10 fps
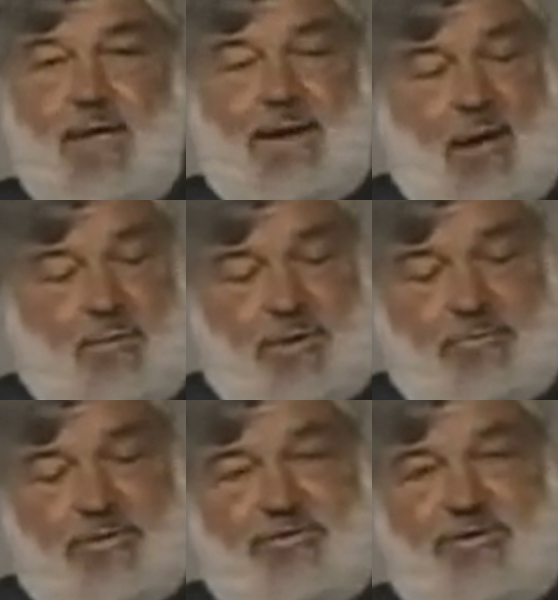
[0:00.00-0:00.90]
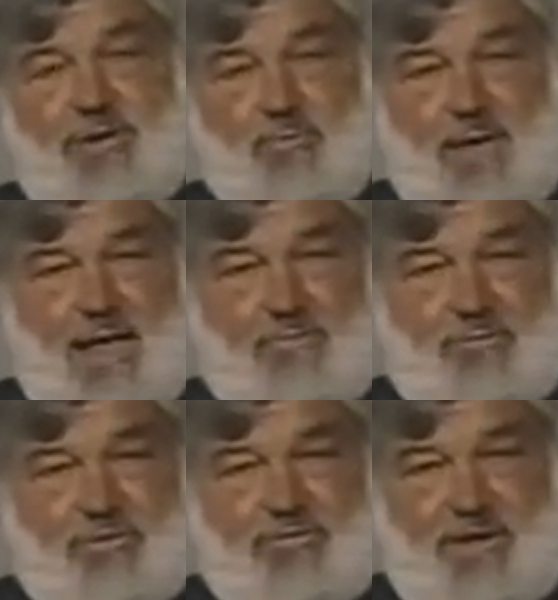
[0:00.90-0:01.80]
Now, in a receipt, we have
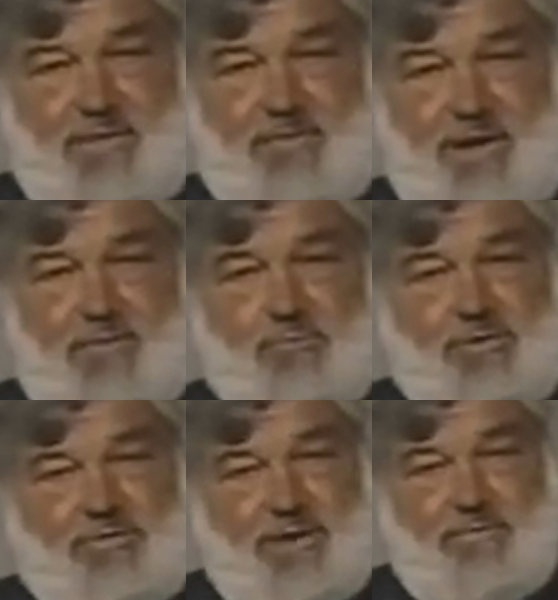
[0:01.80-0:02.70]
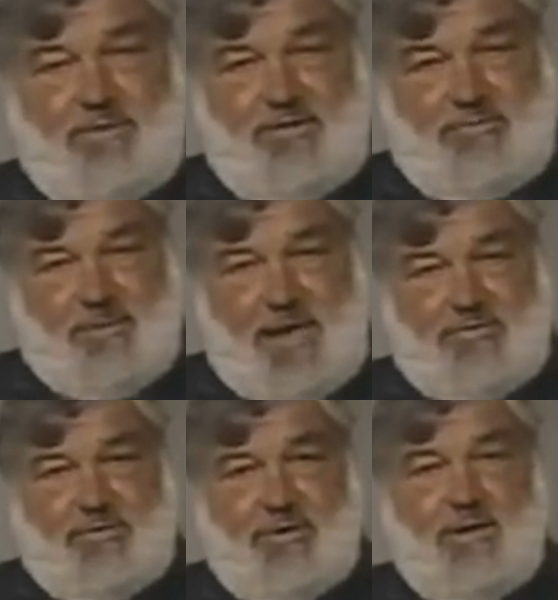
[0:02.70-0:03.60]
receiving, receive and
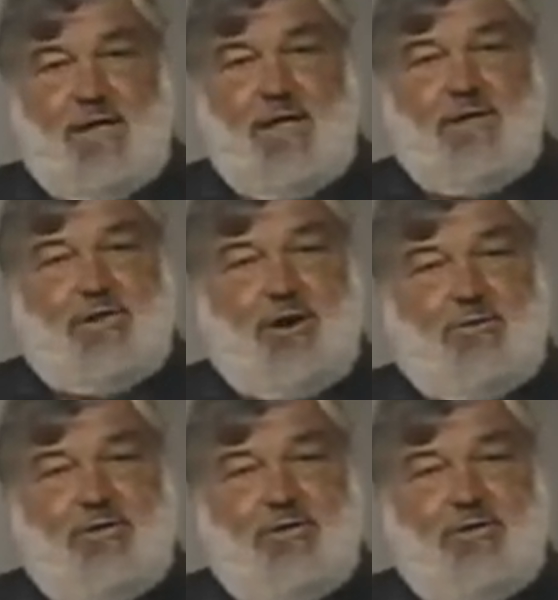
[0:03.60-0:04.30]
inspection. There